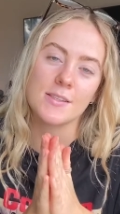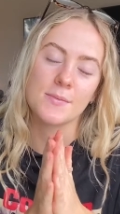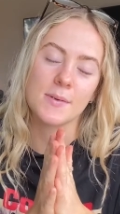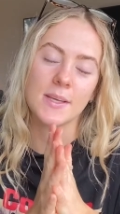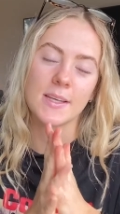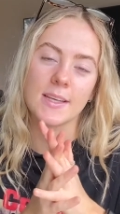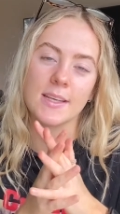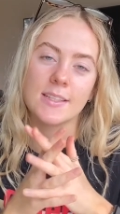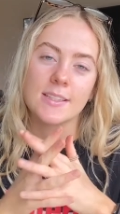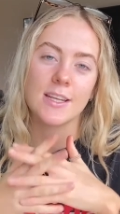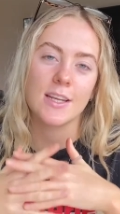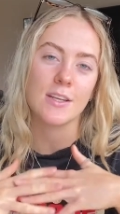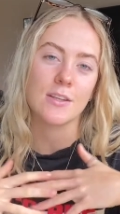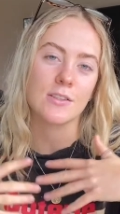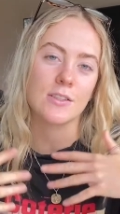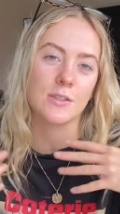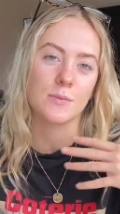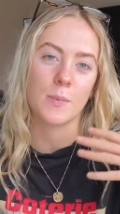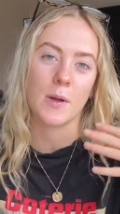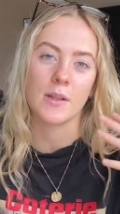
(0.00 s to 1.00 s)
so we can
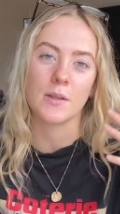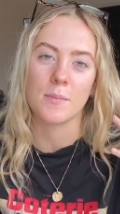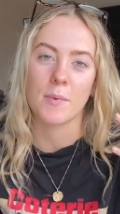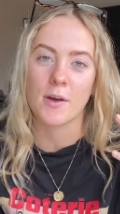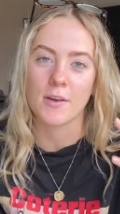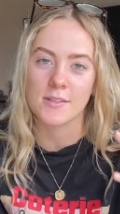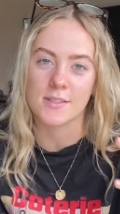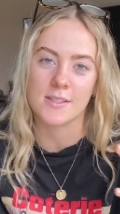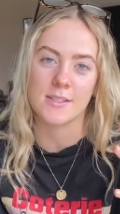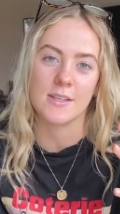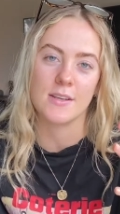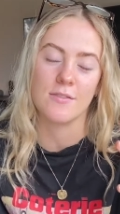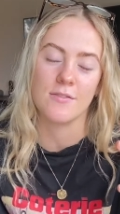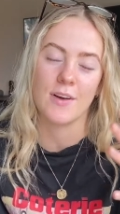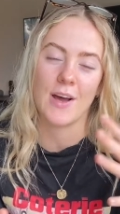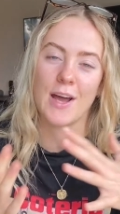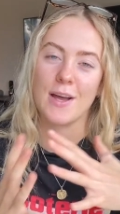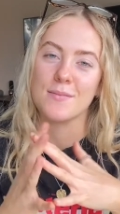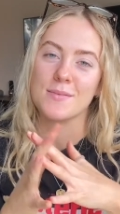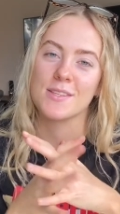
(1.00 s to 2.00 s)
continue to spread the positive
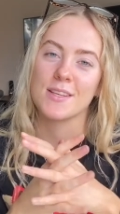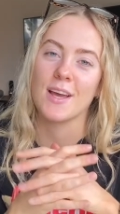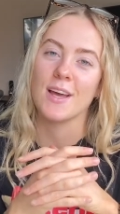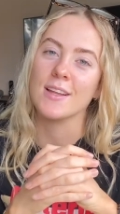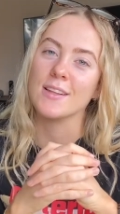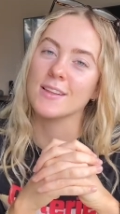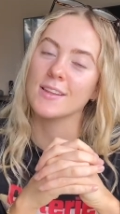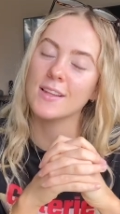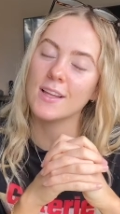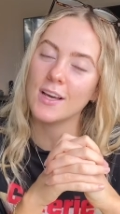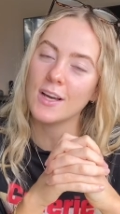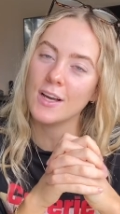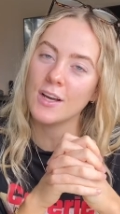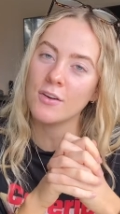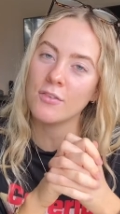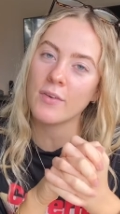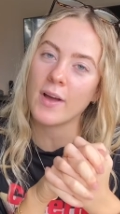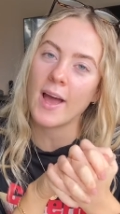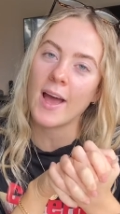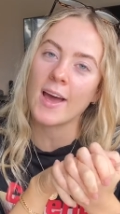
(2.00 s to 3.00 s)
vibes and love.